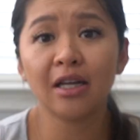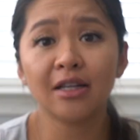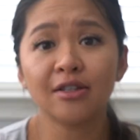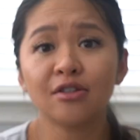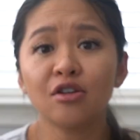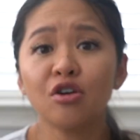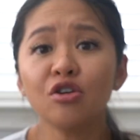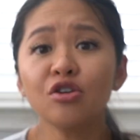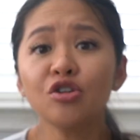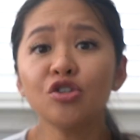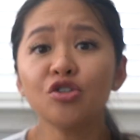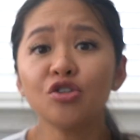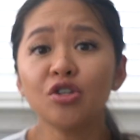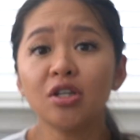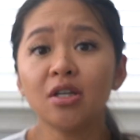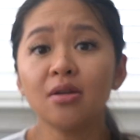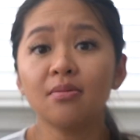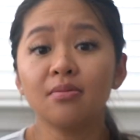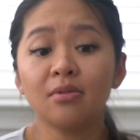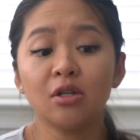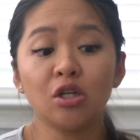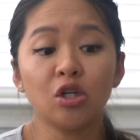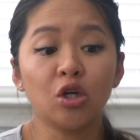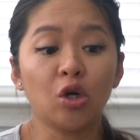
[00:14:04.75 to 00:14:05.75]
As long as you
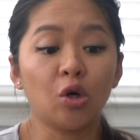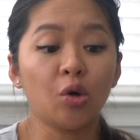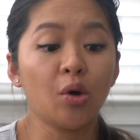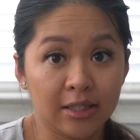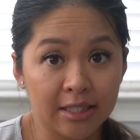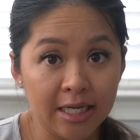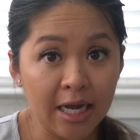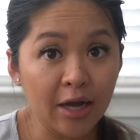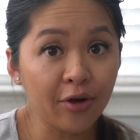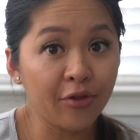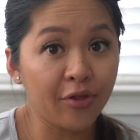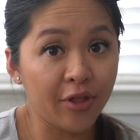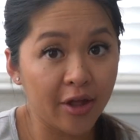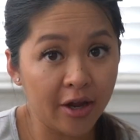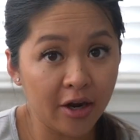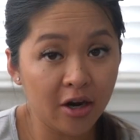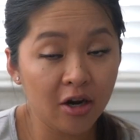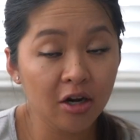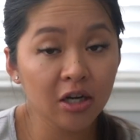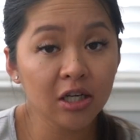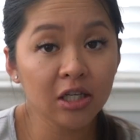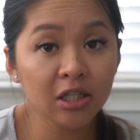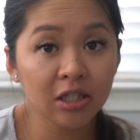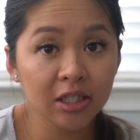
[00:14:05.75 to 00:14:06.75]
keep, you know, down
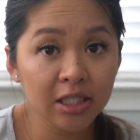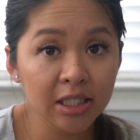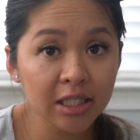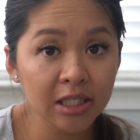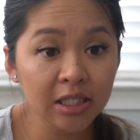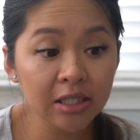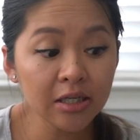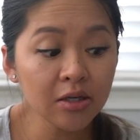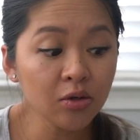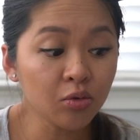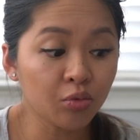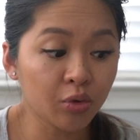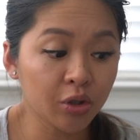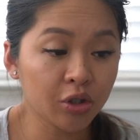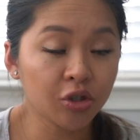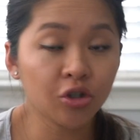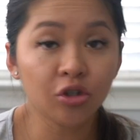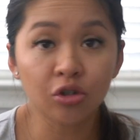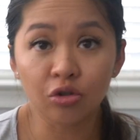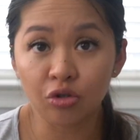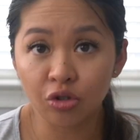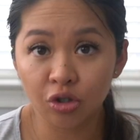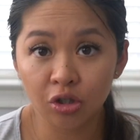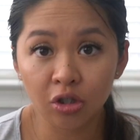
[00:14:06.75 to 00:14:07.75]
there clean,
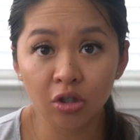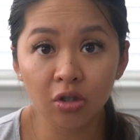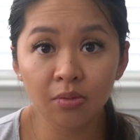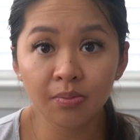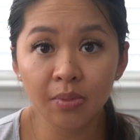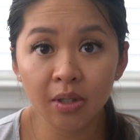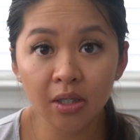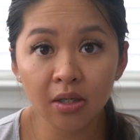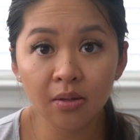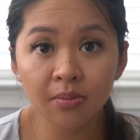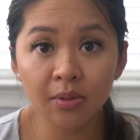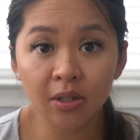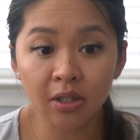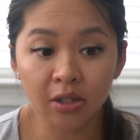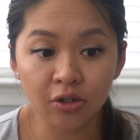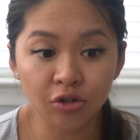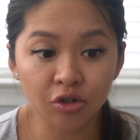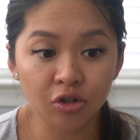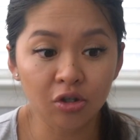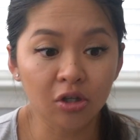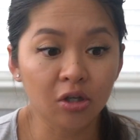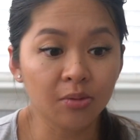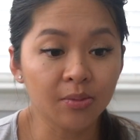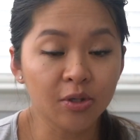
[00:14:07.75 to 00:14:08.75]
which you should be because
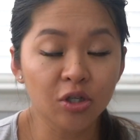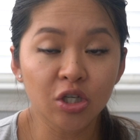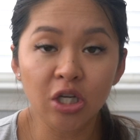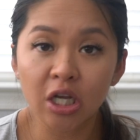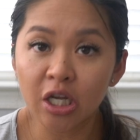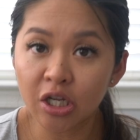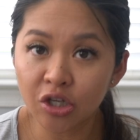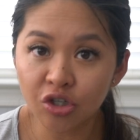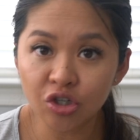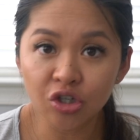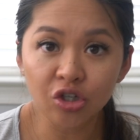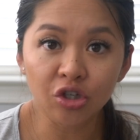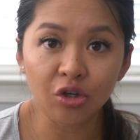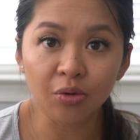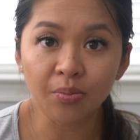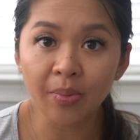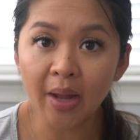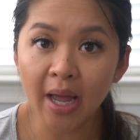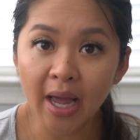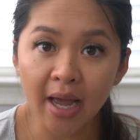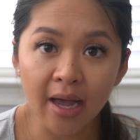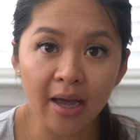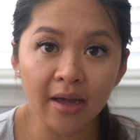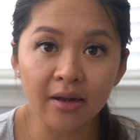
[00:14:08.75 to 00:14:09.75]
you're gonna be changing your
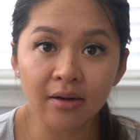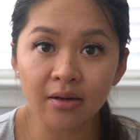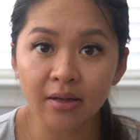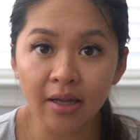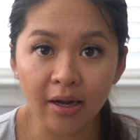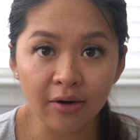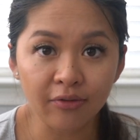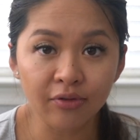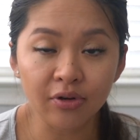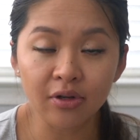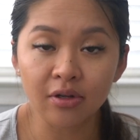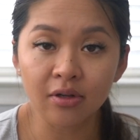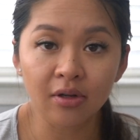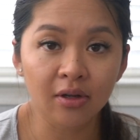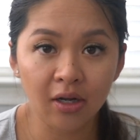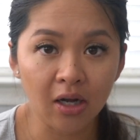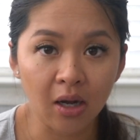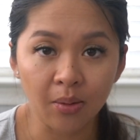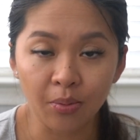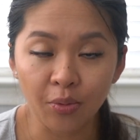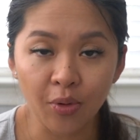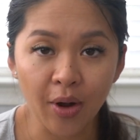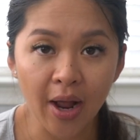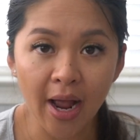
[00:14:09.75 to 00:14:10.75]
pad every
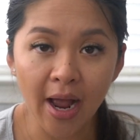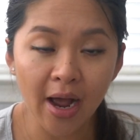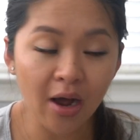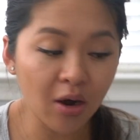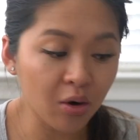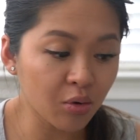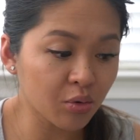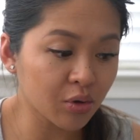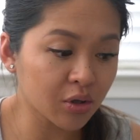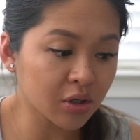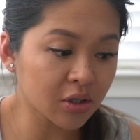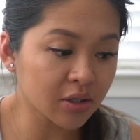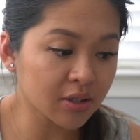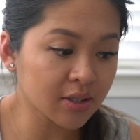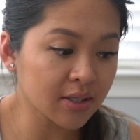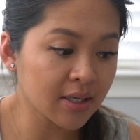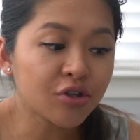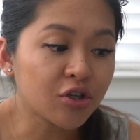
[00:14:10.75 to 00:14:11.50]
couple hours.